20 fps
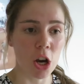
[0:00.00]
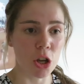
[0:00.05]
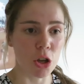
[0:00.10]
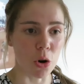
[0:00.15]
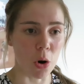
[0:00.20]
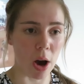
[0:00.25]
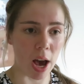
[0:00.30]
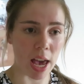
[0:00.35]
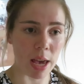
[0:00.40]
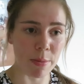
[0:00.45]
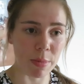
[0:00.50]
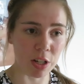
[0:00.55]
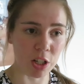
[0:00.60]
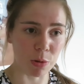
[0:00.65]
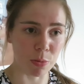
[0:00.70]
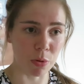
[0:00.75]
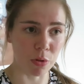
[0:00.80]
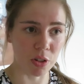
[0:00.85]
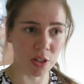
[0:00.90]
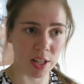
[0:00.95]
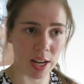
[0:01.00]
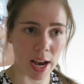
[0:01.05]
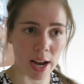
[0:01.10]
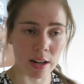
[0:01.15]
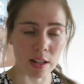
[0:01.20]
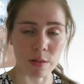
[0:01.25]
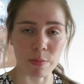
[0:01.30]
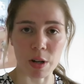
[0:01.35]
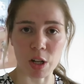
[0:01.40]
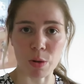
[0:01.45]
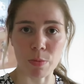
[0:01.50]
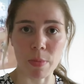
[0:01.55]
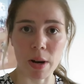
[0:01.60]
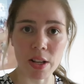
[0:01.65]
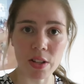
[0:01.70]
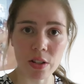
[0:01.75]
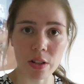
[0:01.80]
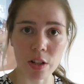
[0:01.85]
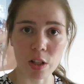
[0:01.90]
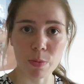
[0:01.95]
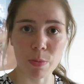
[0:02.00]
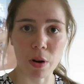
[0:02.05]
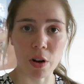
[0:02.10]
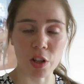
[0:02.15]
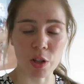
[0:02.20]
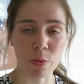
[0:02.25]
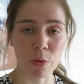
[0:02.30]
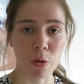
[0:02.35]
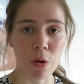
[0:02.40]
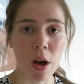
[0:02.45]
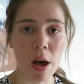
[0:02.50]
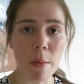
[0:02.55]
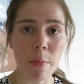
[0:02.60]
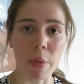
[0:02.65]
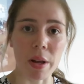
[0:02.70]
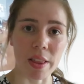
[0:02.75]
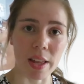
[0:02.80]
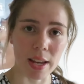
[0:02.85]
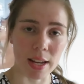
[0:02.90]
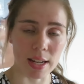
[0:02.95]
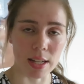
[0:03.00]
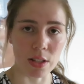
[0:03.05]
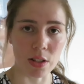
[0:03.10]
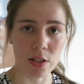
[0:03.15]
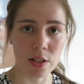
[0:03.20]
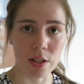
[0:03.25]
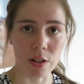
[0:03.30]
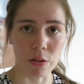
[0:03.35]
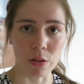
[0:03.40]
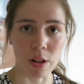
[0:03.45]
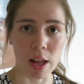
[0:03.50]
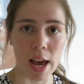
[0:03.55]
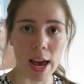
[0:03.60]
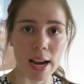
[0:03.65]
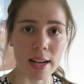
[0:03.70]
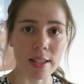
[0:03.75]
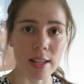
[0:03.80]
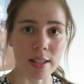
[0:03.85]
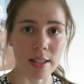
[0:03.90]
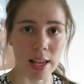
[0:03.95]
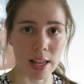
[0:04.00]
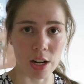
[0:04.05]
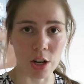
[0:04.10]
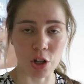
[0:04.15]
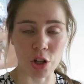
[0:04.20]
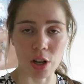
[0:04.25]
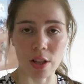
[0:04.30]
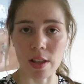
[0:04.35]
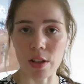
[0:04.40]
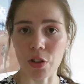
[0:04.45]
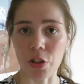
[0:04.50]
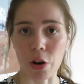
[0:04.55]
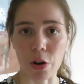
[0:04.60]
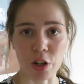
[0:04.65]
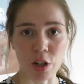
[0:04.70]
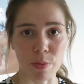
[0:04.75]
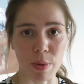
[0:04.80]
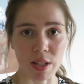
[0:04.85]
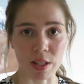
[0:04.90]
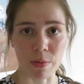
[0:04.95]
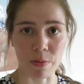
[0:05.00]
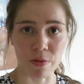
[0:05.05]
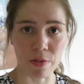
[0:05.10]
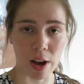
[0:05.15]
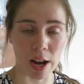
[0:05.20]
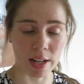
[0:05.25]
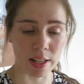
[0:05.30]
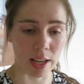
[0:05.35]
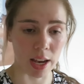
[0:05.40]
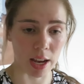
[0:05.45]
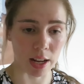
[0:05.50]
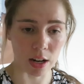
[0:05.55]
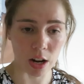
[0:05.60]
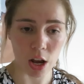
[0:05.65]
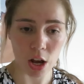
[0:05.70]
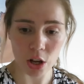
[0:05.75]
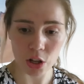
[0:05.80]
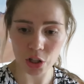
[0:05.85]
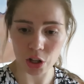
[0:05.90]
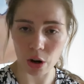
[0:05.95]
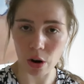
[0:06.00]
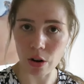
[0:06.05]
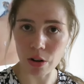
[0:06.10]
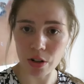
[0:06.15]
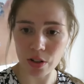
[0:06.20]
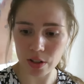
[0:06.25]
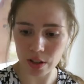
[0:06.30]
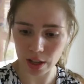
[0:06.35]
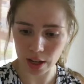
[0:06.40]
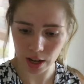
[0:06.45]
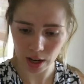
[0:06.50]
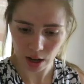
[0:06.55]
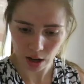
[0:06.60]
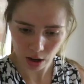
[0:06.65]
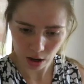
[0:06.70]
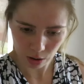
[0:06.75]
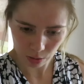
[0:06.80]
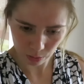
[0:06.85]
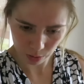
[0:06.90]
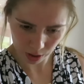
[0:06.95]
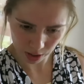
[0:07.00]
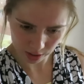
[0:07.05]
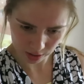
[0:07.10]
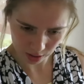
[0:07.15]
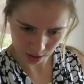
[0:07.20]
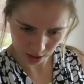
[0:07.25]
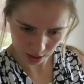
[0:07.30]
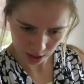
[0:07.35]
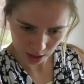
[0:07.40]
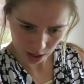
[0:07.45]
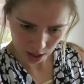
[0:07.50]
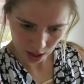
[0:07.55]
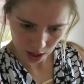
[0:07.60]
You're aiming to put down as much muscle as possible, but there is still excess energy. There's going to be some fat gain. So, honestly, what is it?